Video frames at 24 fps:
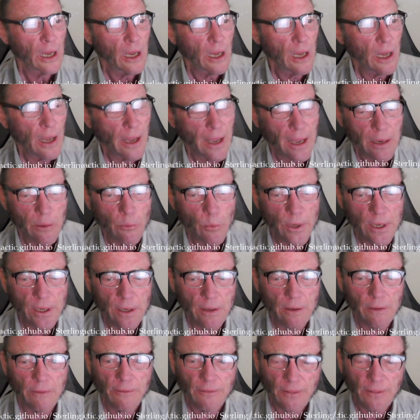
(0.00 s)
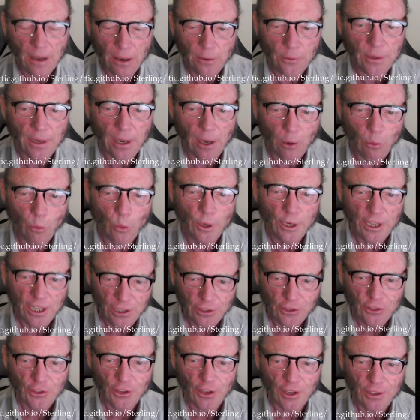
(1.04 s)
And we found out what he
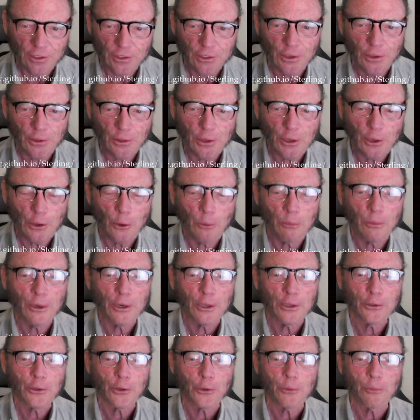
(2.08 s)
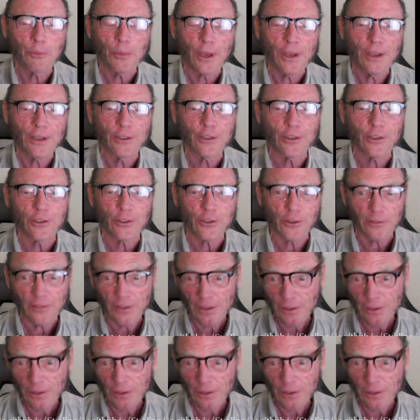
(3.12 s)
says in the opening 2 pages of his